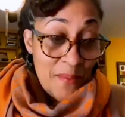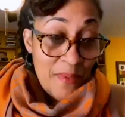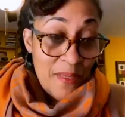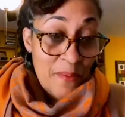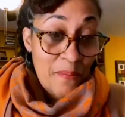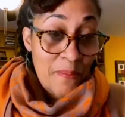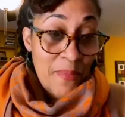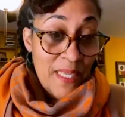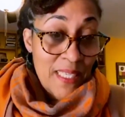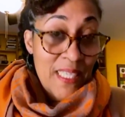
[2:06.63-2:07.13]

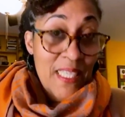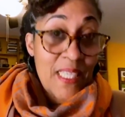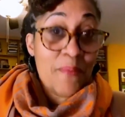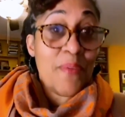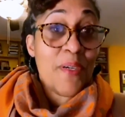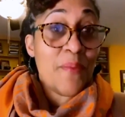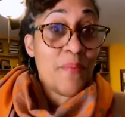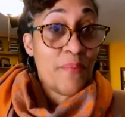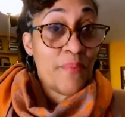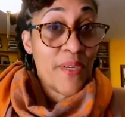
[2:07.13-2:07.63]
been busy
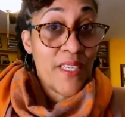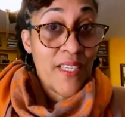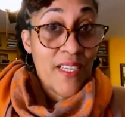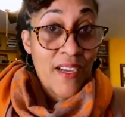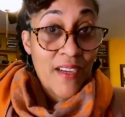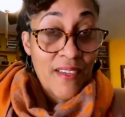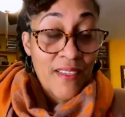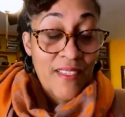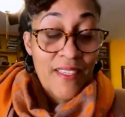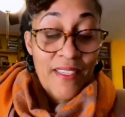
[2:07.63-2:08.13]
but
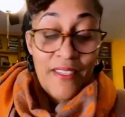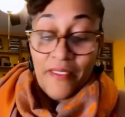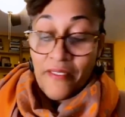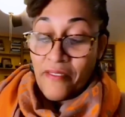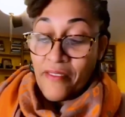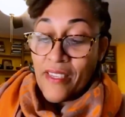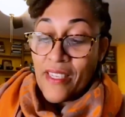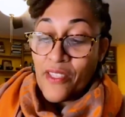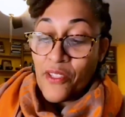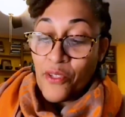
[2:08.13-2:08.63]

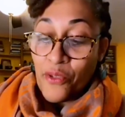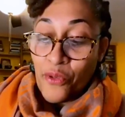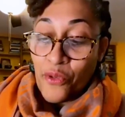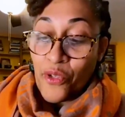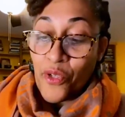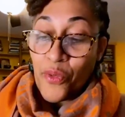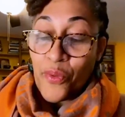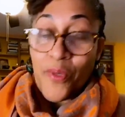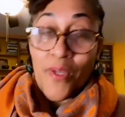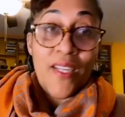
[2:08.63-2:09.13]
productive as
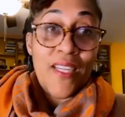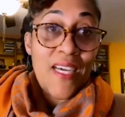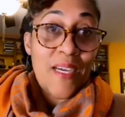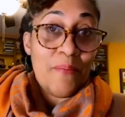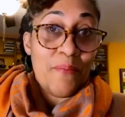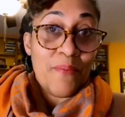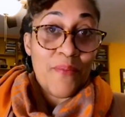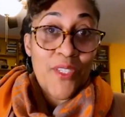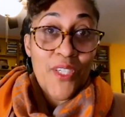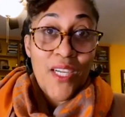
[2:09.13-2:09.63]
usual.
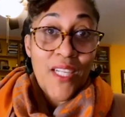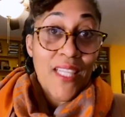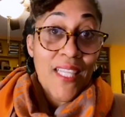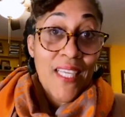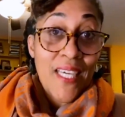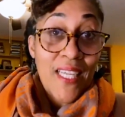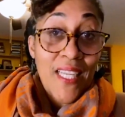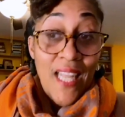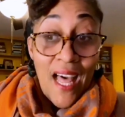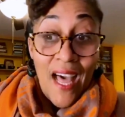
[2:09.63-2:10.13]
I'm
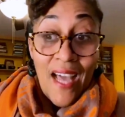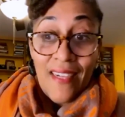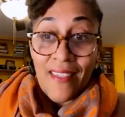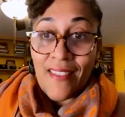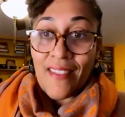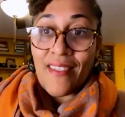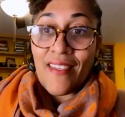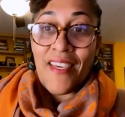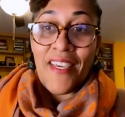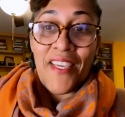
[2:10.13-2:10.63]
juggling a lot,
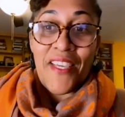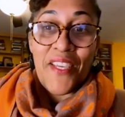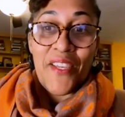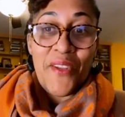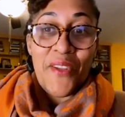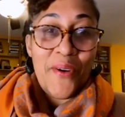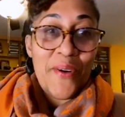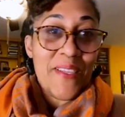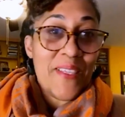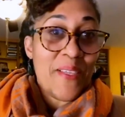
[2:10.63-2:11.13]

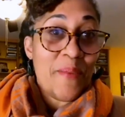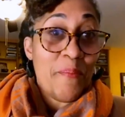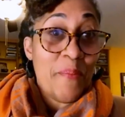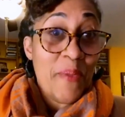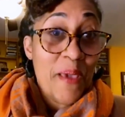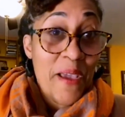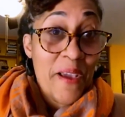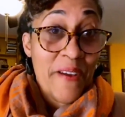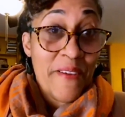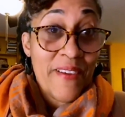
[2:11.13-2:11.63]
as a
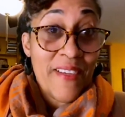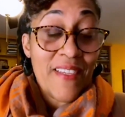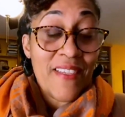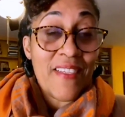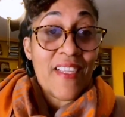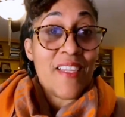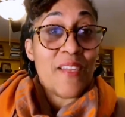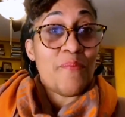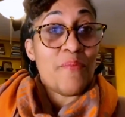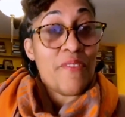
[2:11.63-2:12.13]
parent
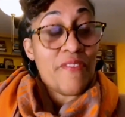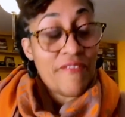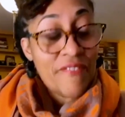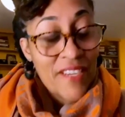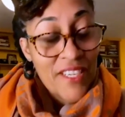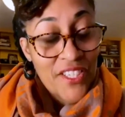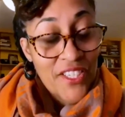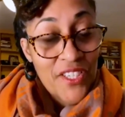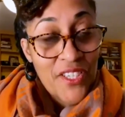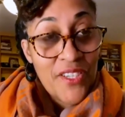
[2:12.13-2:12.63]
and a
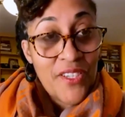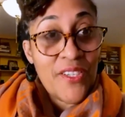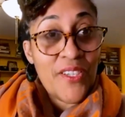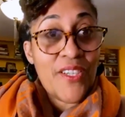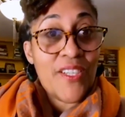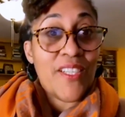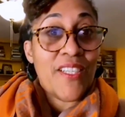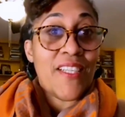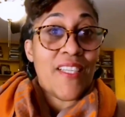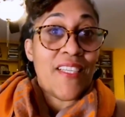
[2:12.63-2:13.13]

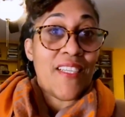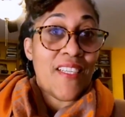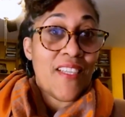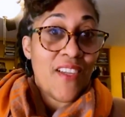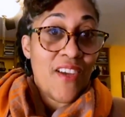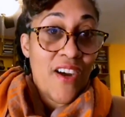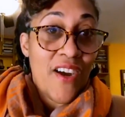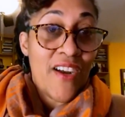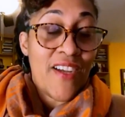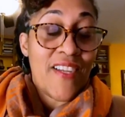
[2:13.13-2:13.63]
professional and an
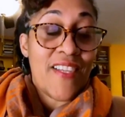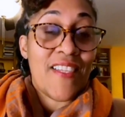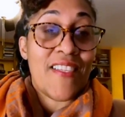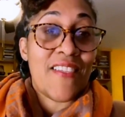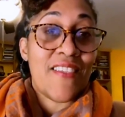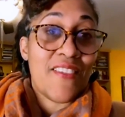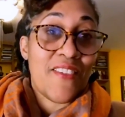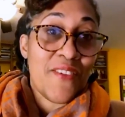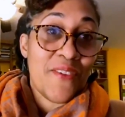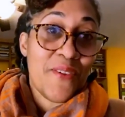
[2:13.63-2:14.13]

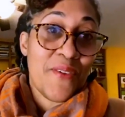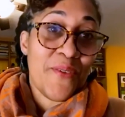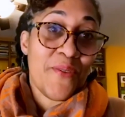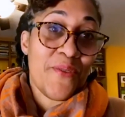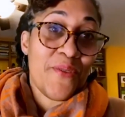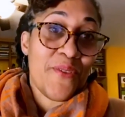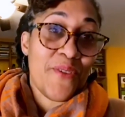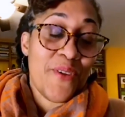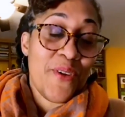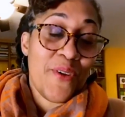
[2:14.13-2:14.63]
artist,
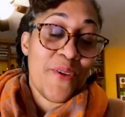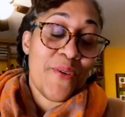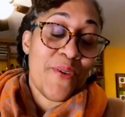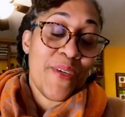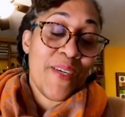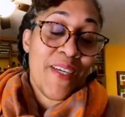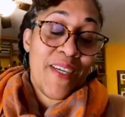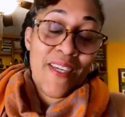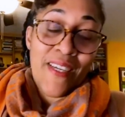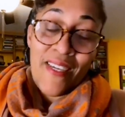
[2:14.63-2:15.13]
so
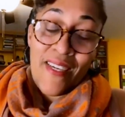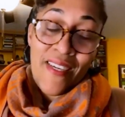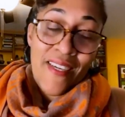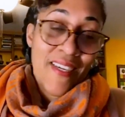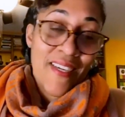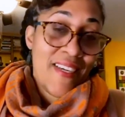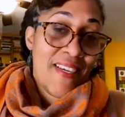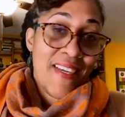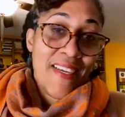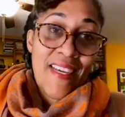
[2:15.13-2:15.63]

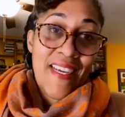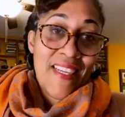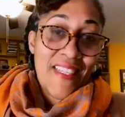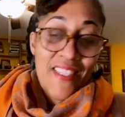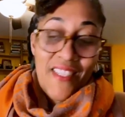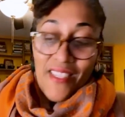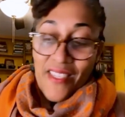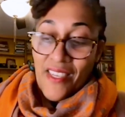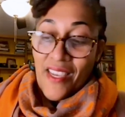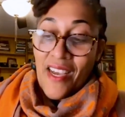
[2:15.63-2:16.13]

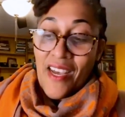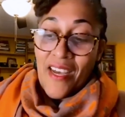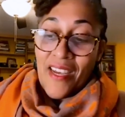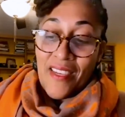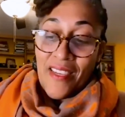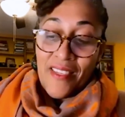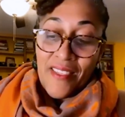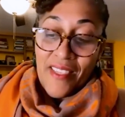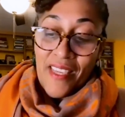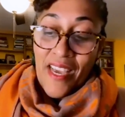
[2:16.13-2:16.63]
it's,
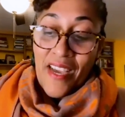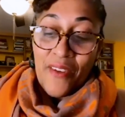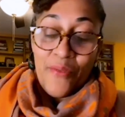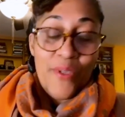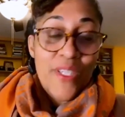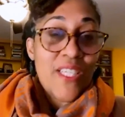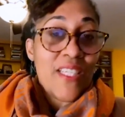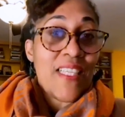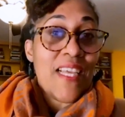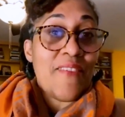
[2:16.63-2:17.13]

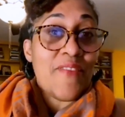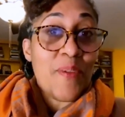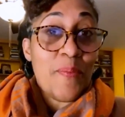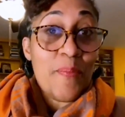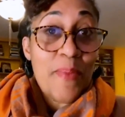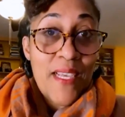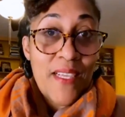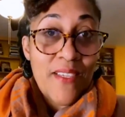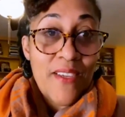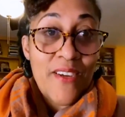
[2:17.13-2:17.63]
we just have to
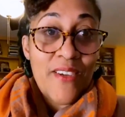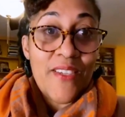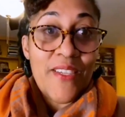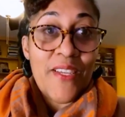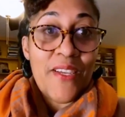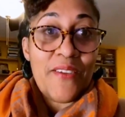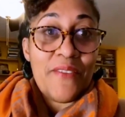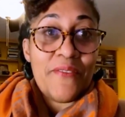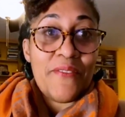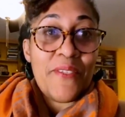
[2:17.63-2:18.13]
pace
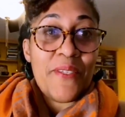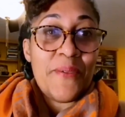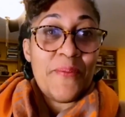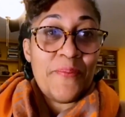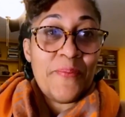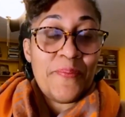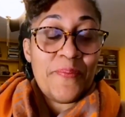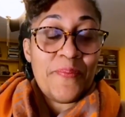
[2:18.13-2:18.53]
ourselves.